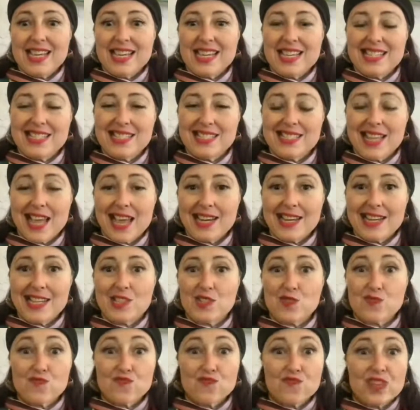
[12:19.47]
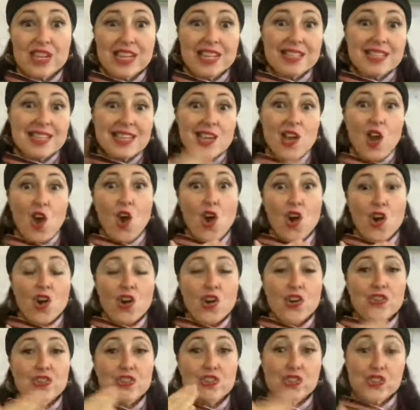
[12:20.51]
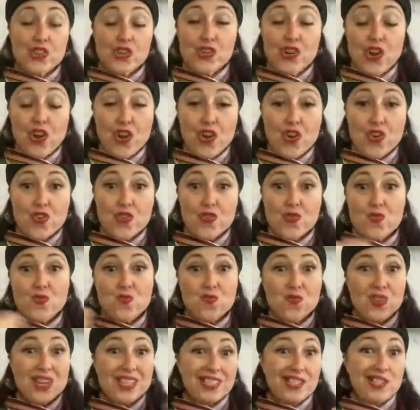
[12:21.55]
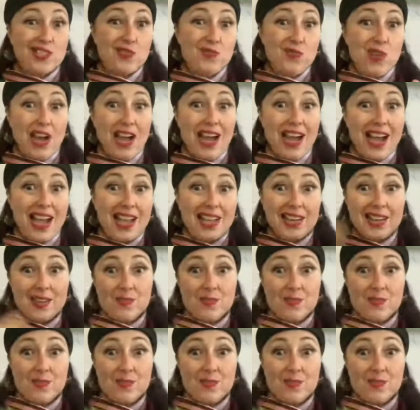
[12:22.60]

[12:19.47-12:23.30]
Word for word: is that it's really hard to know what's too hot